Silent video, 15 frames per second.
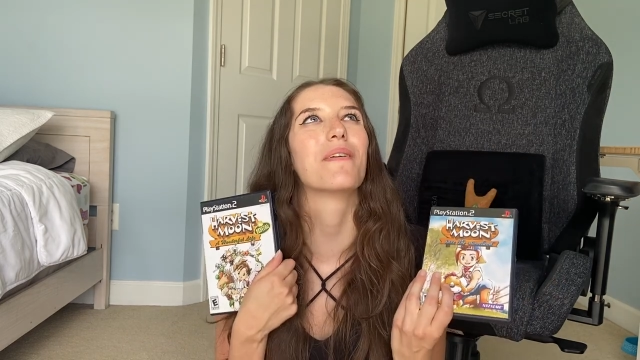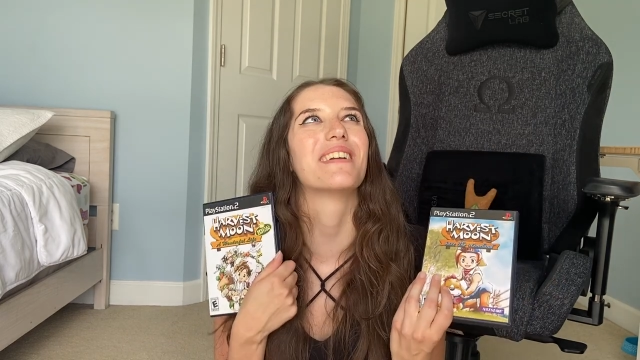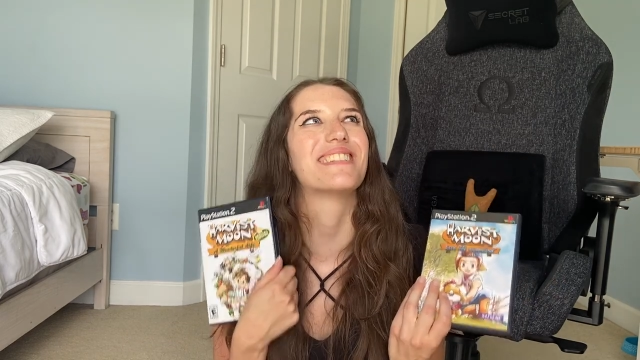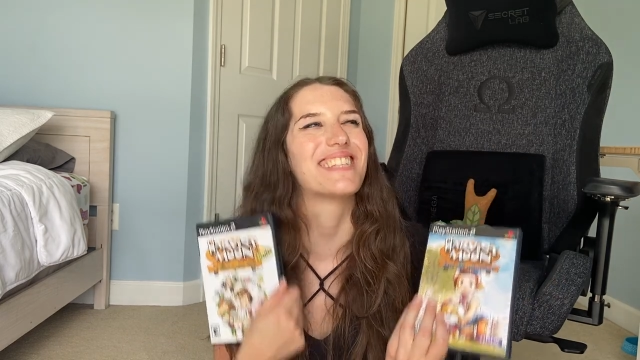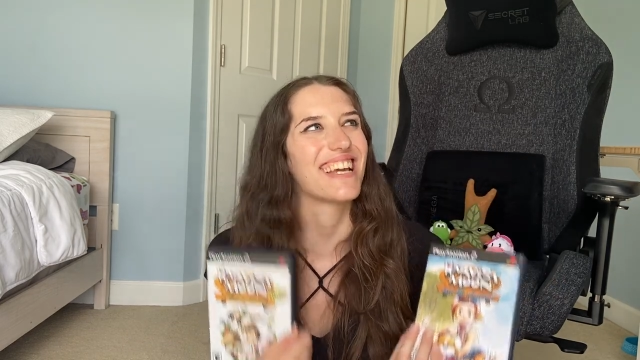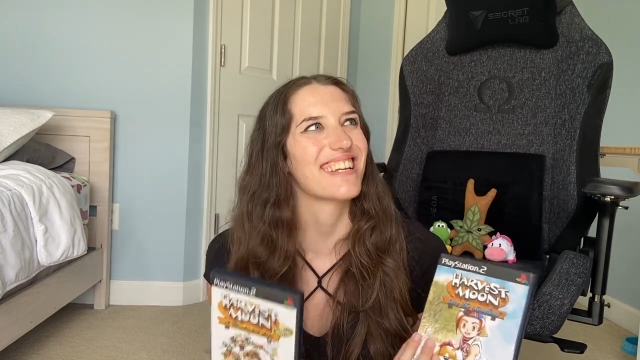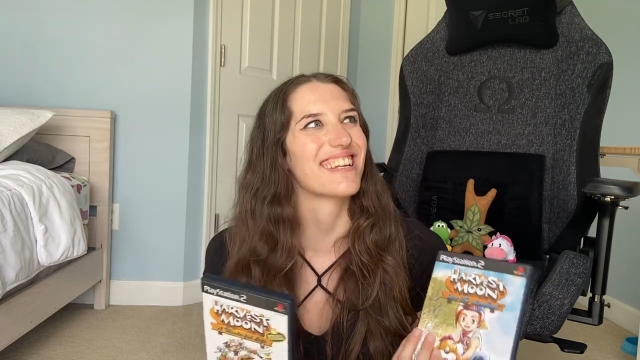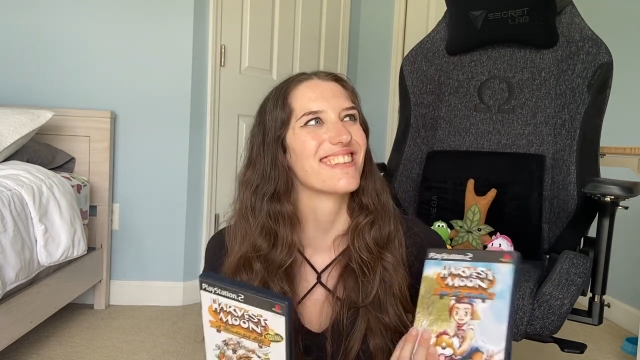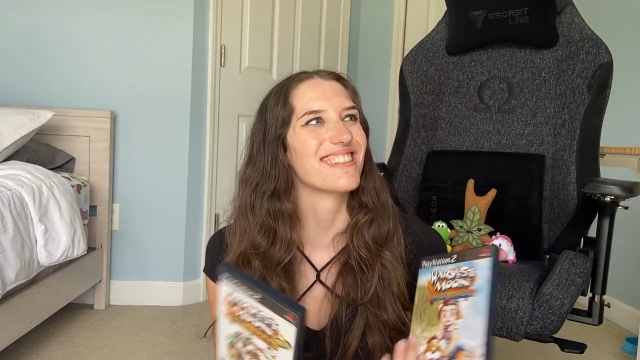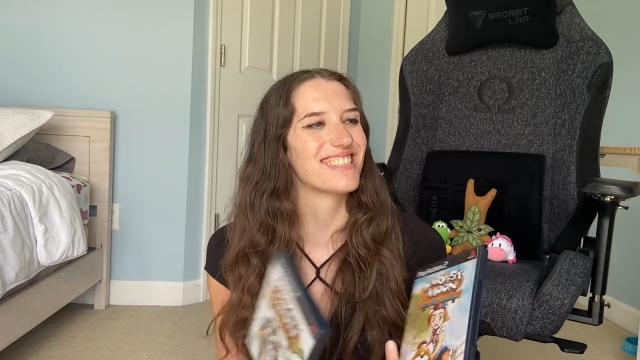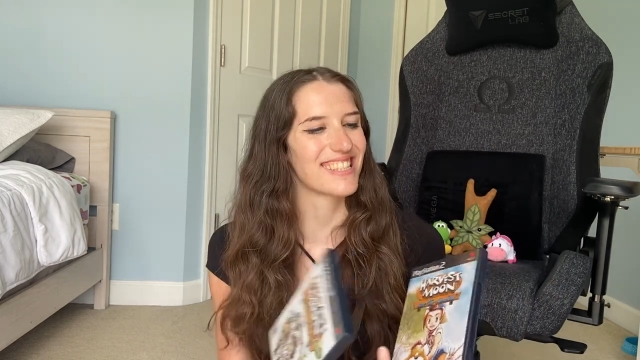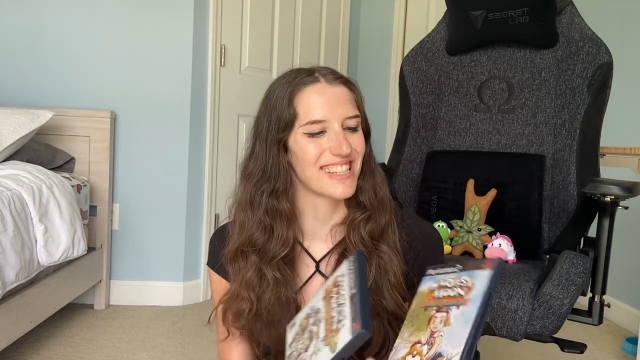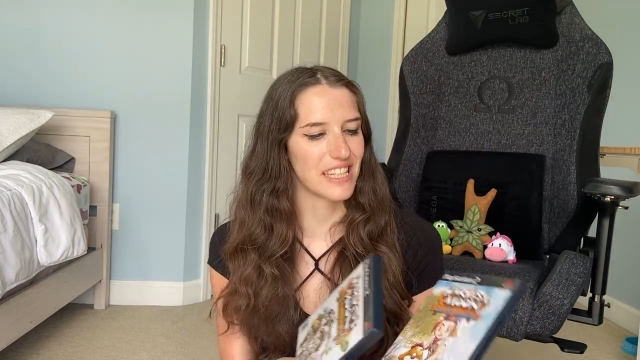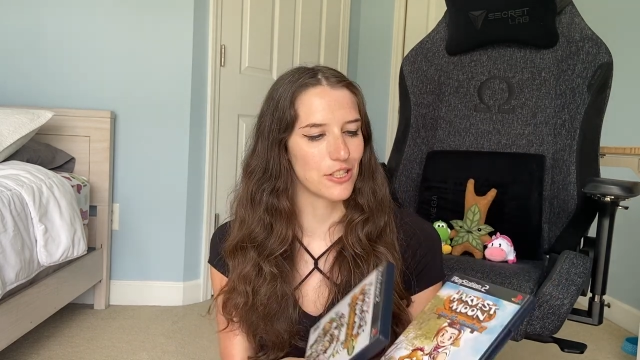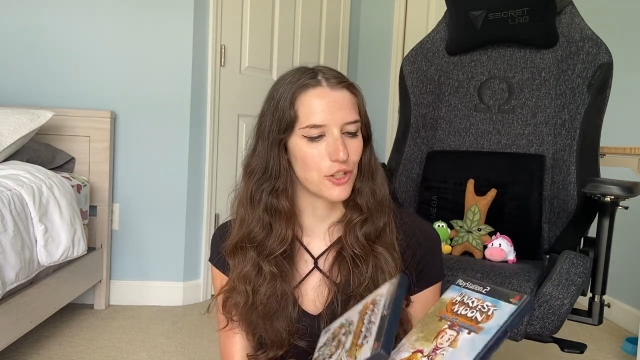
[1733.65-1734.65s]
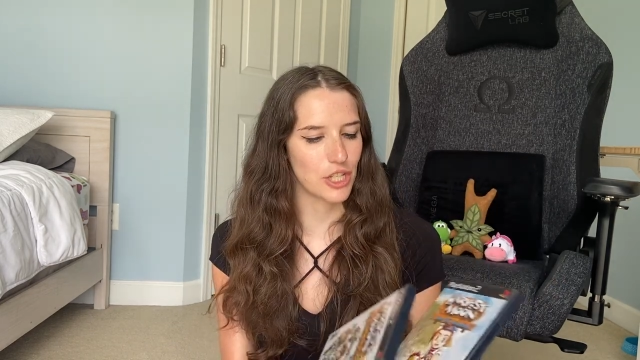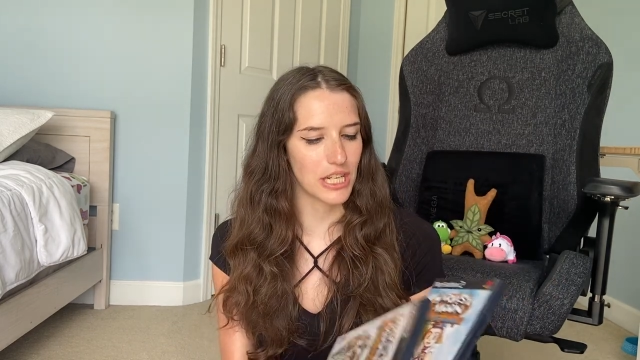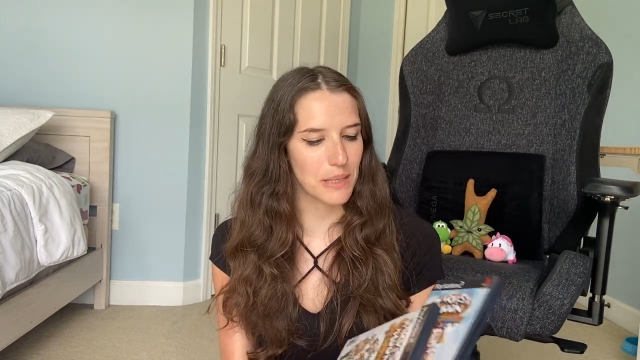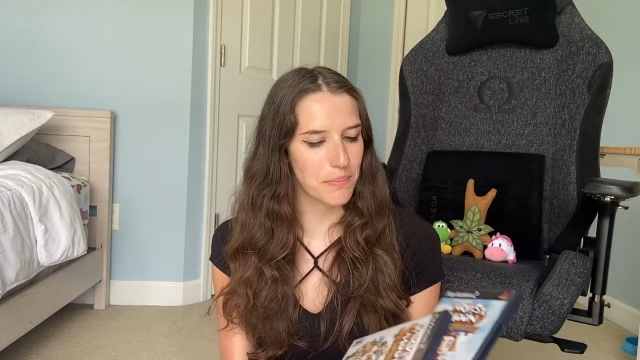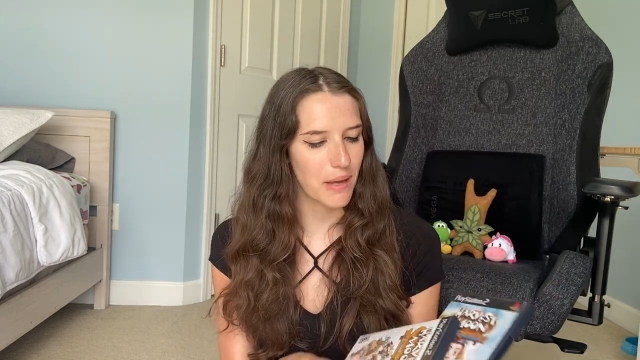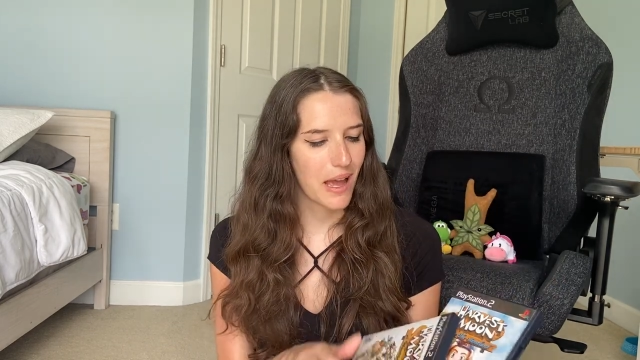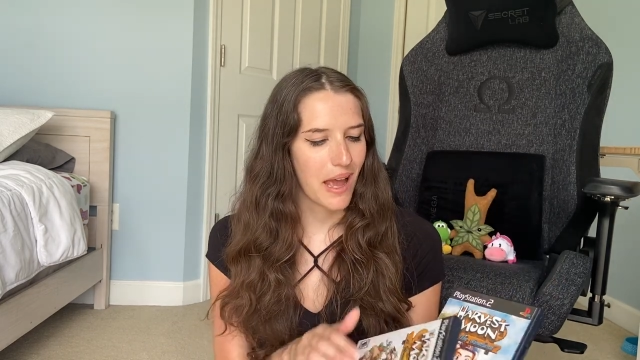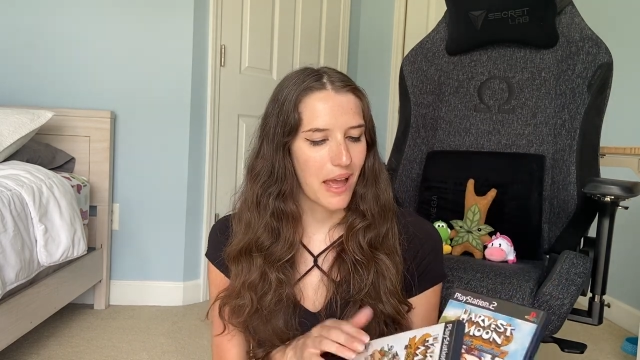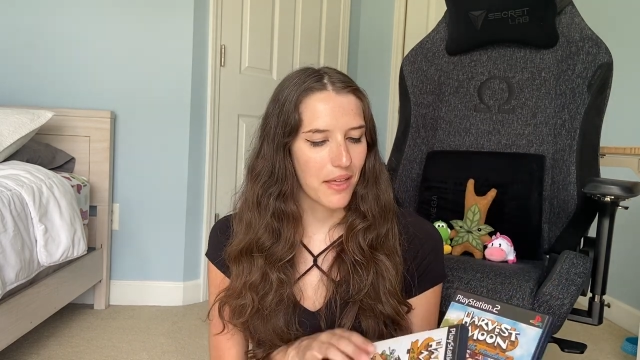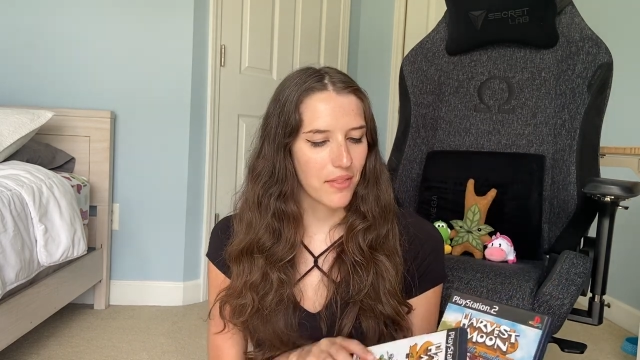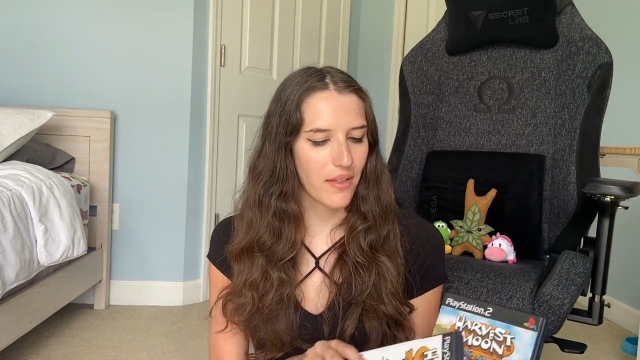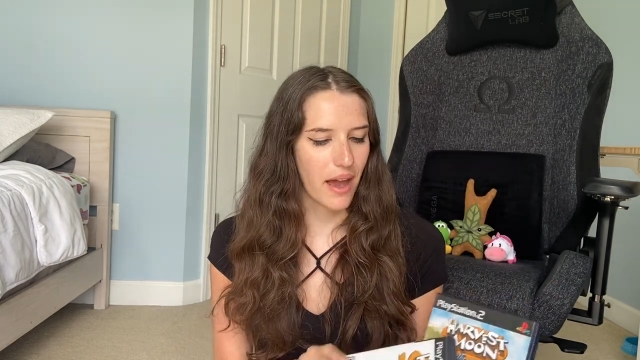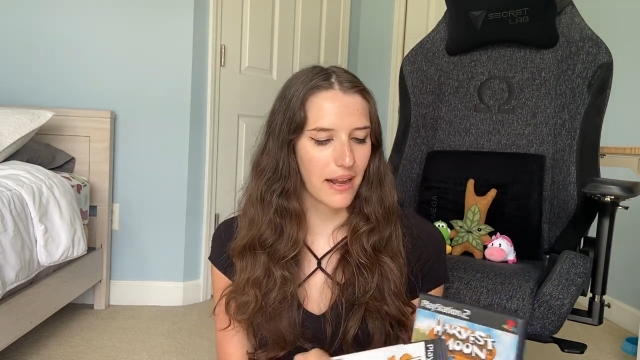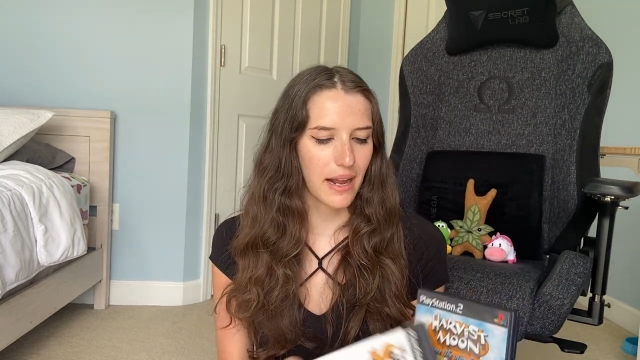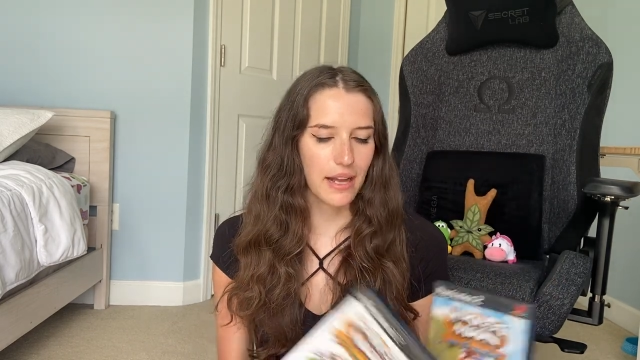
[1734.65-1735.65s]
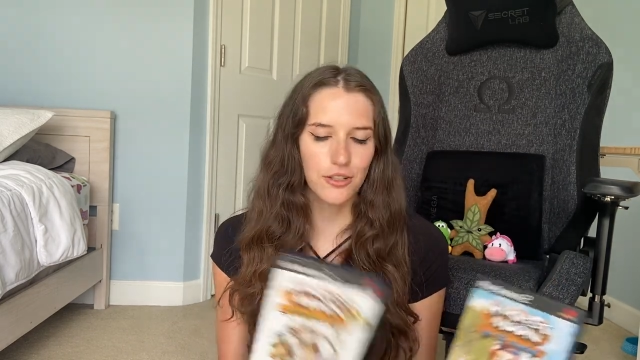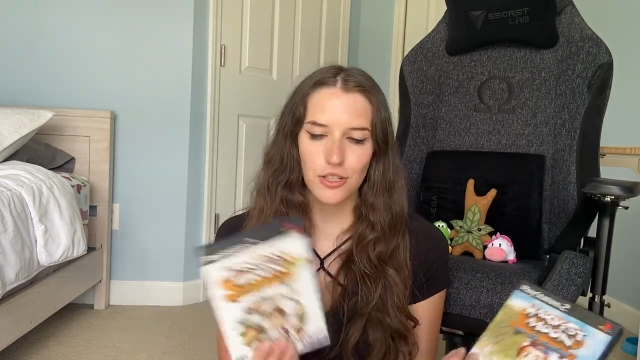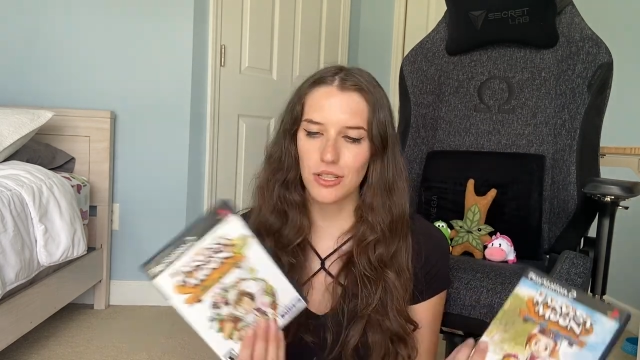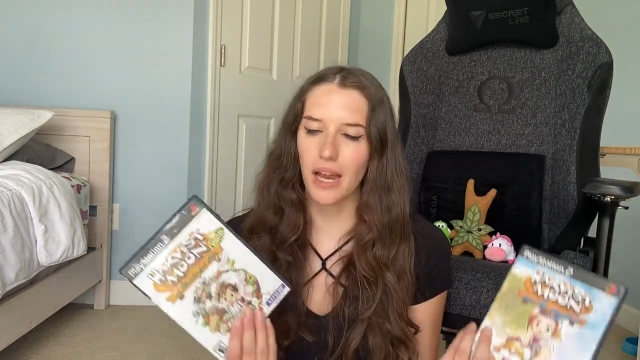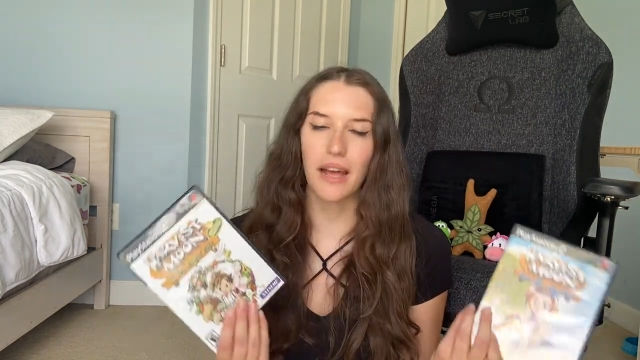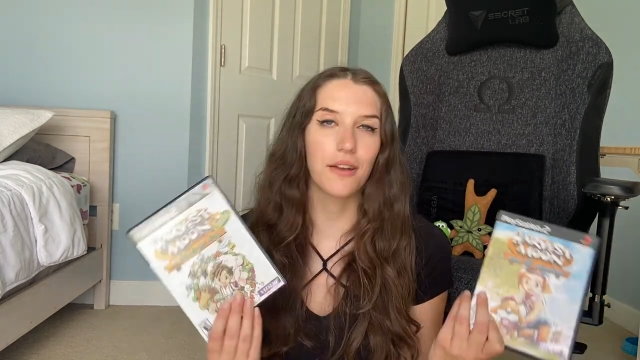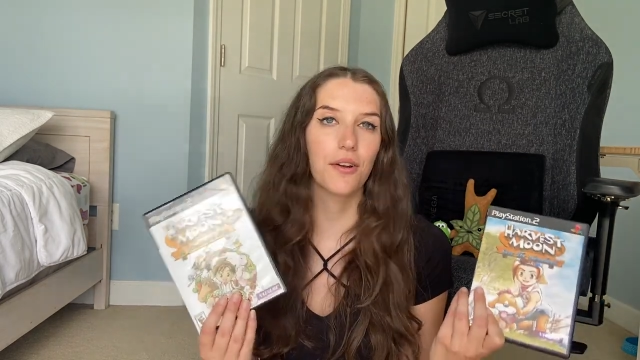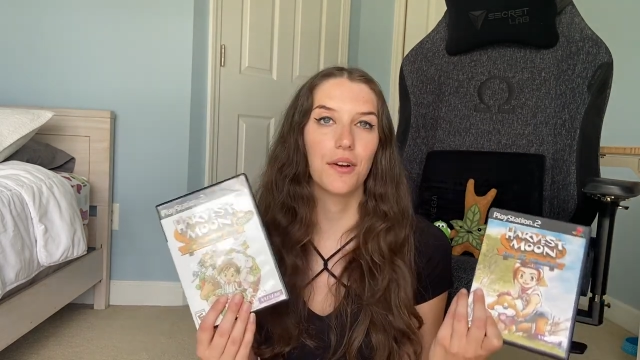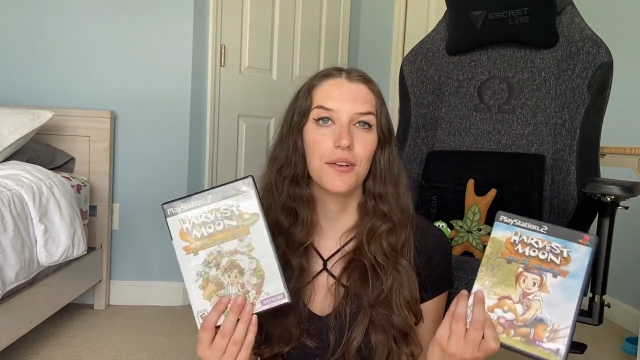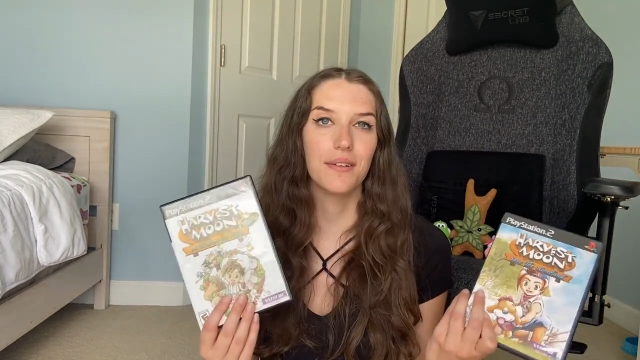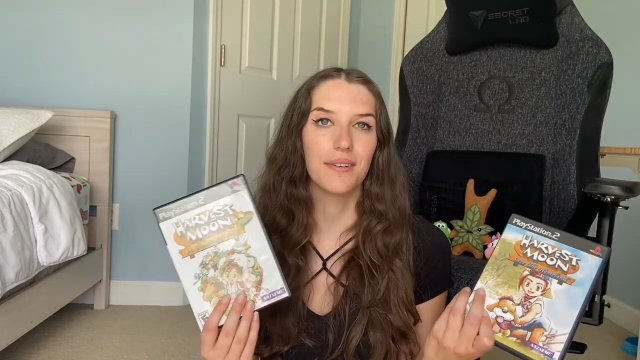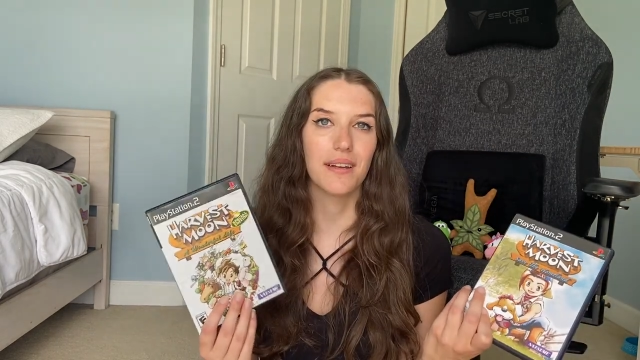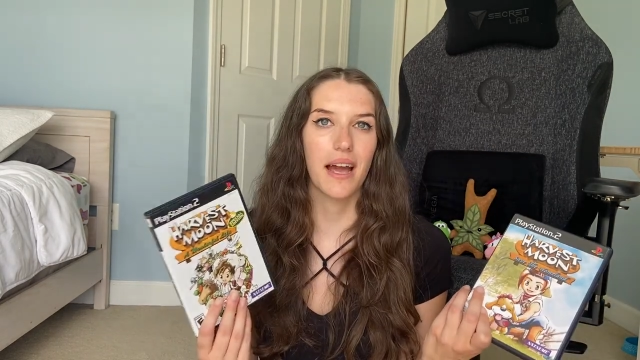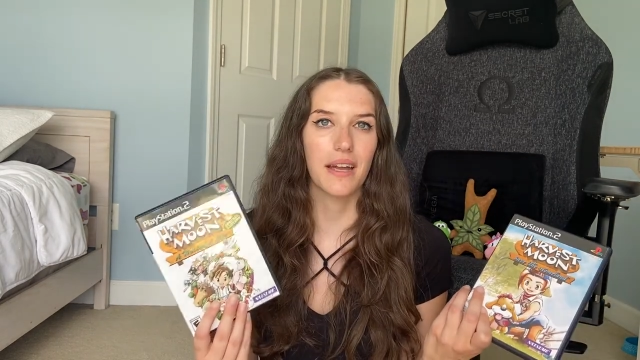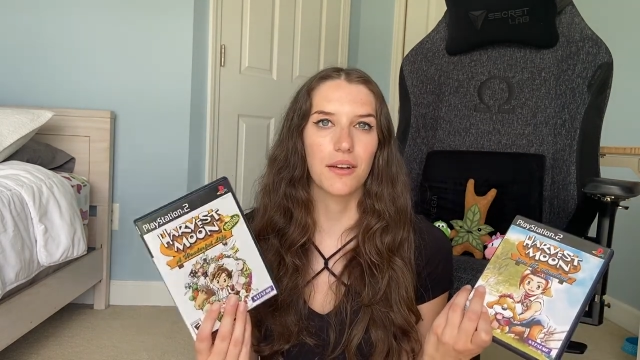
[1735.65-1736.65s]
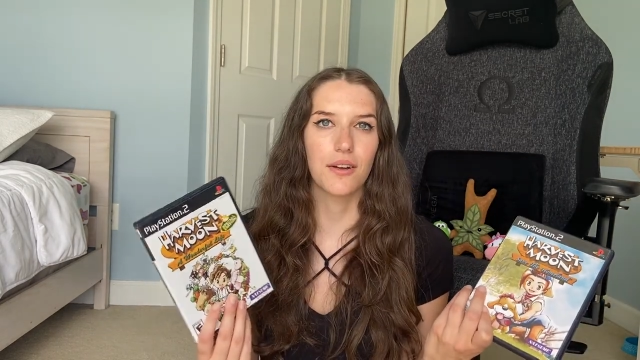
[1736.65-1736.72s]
ridiculously cheap that I couldn't.